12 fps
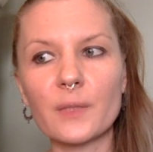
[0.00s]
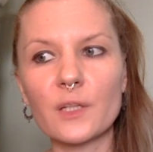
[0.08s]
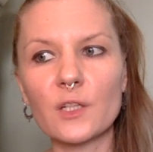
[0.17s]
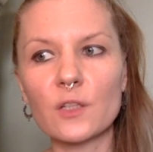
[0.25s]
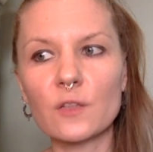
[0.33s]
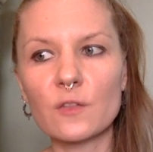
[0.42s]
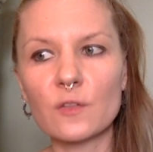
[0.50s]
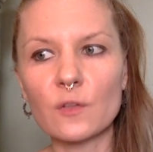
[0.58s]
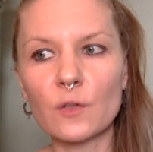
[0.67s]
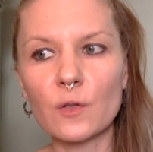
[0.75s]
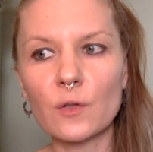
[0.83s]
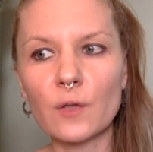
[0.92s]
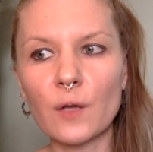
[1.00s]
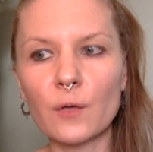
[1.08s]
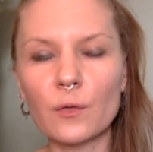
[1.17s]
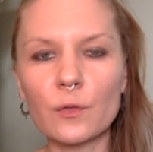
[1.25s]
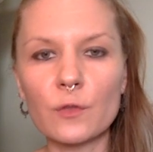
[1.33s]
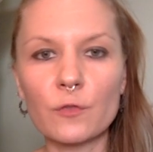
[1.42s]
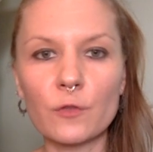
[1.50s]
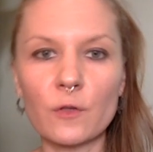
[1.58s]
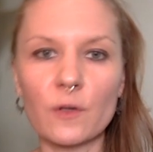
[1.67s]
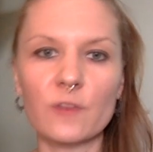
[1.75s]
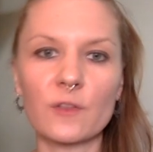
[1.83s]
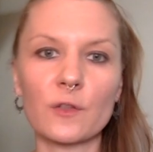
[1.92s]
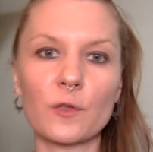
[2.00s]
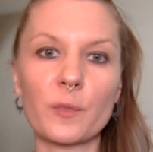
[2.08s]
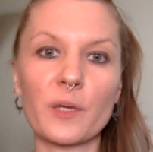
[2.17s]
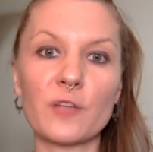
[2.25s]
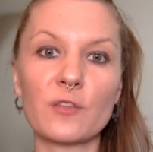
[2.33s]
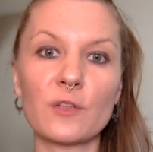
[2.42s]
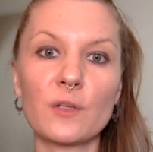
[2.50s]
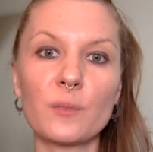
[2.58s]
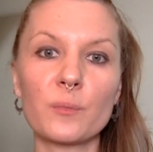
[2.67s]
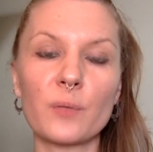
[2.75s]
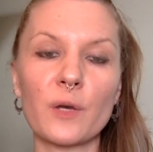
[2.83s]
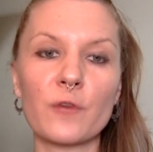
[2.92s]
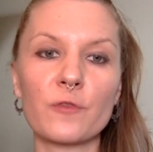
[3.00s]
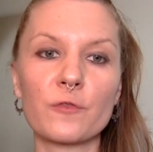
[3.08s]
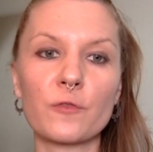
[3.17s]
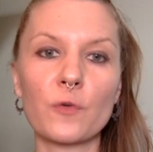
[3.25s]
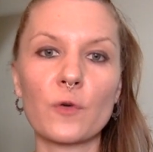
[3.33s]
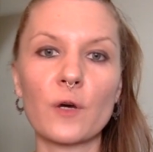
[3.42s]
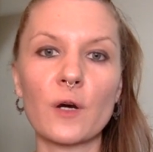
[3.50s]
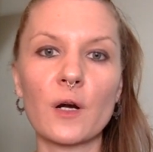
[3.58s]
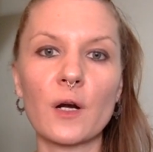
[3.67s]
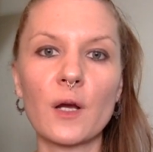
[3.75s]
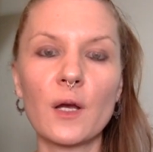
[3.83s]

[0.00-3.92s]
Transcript: concern, not only for a single patient, but for